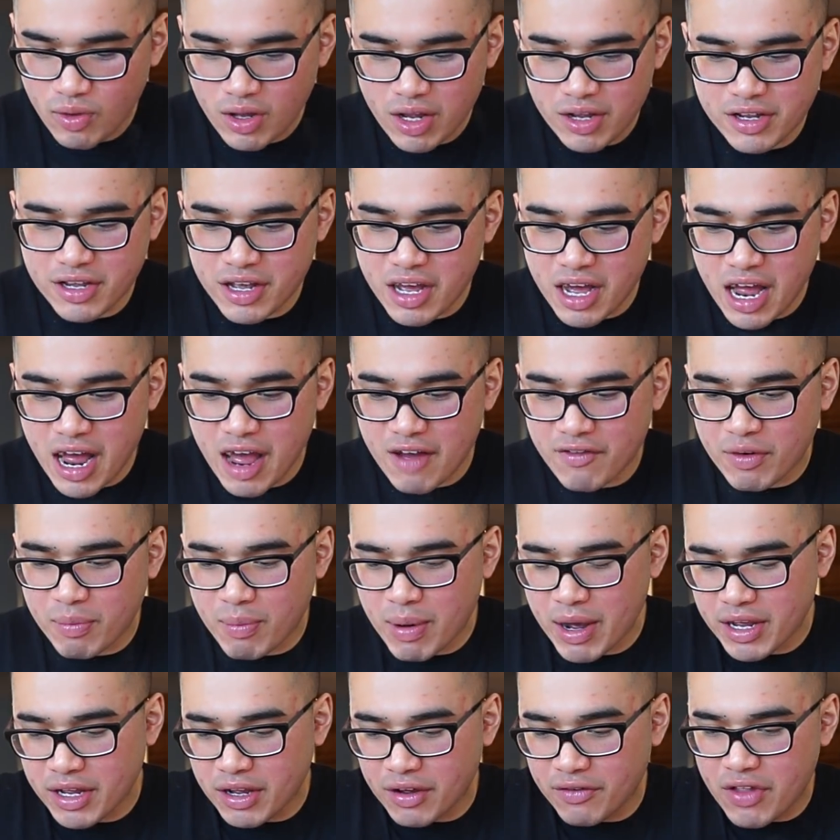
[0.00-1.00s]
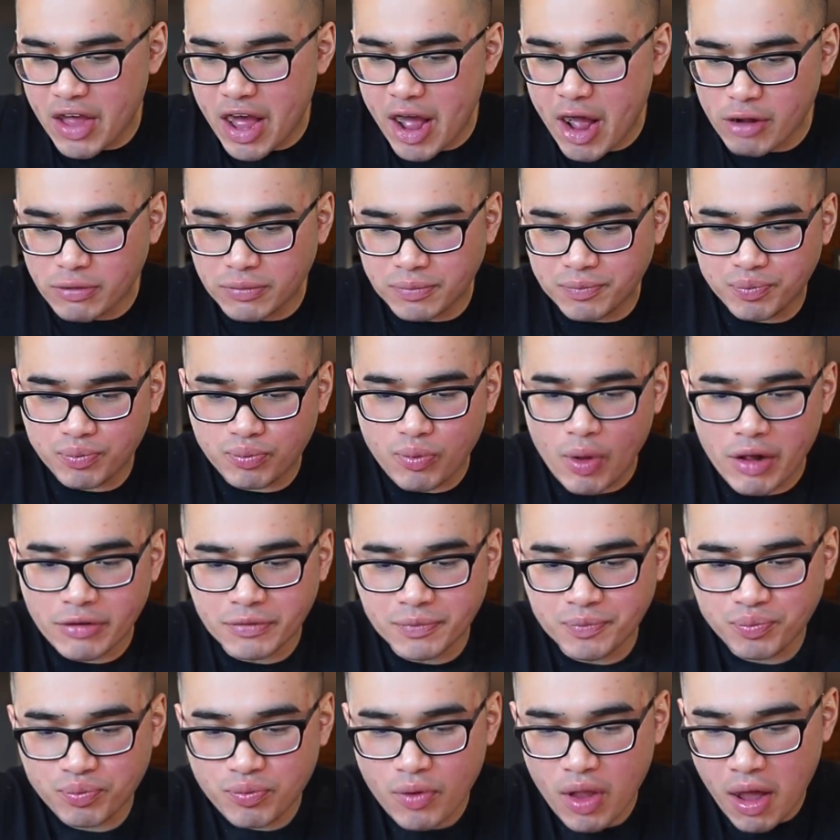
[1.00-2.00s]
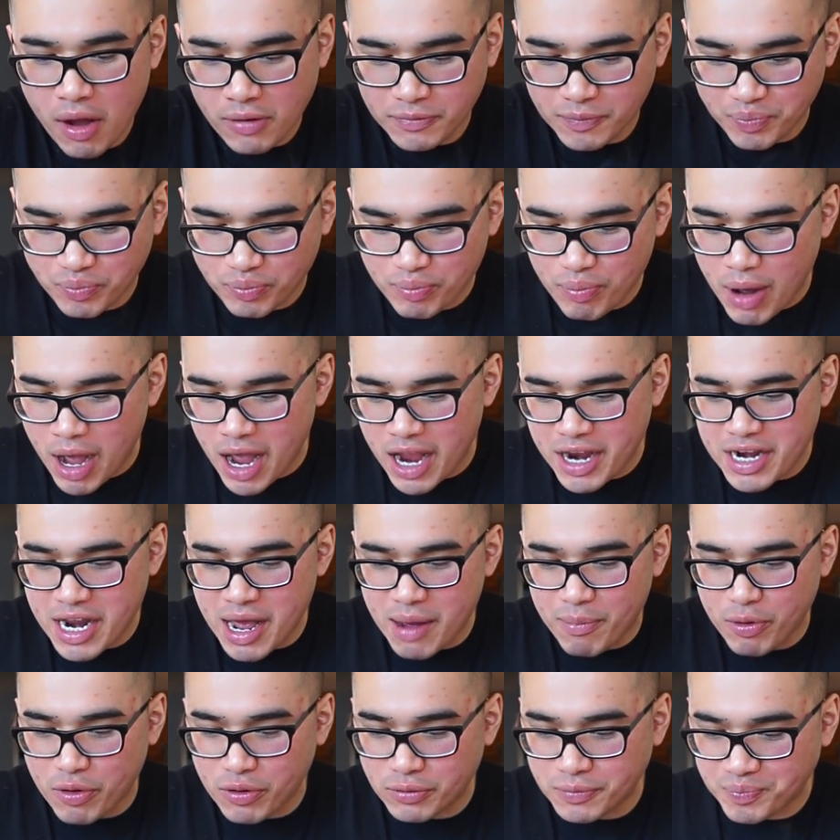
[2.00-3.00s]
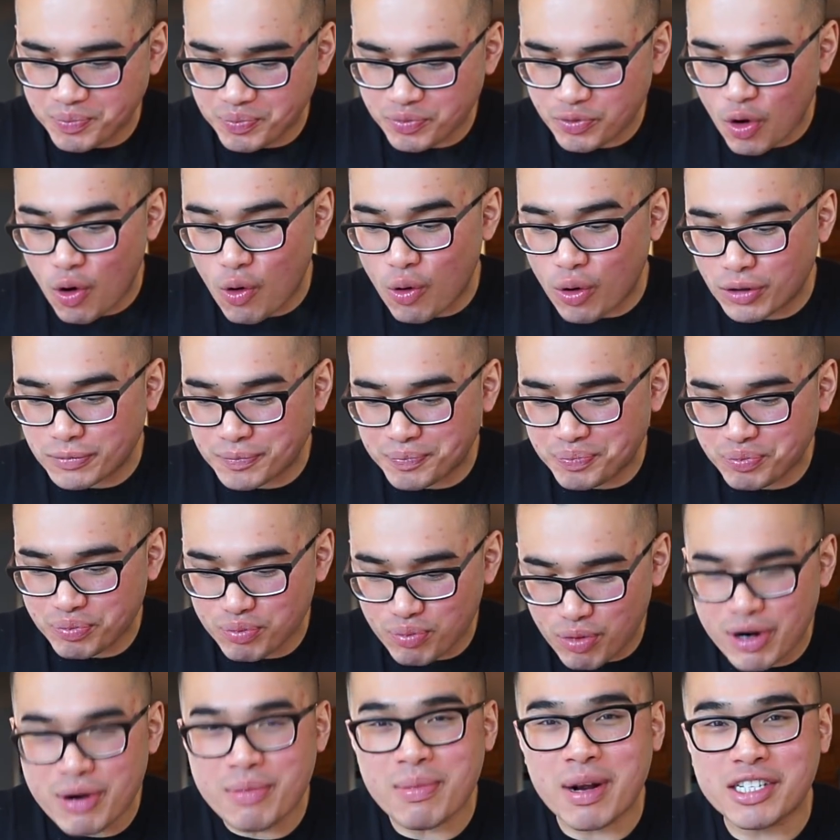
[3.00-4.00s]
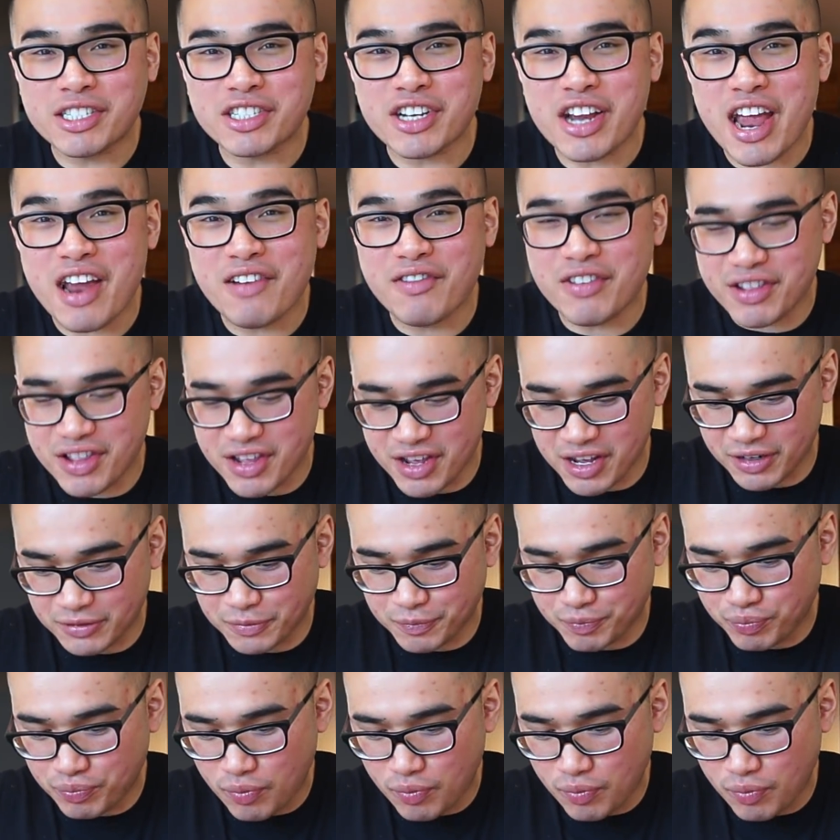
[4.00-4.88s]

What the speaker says: You gotta have a bite of that pineapple, or pretty much everything,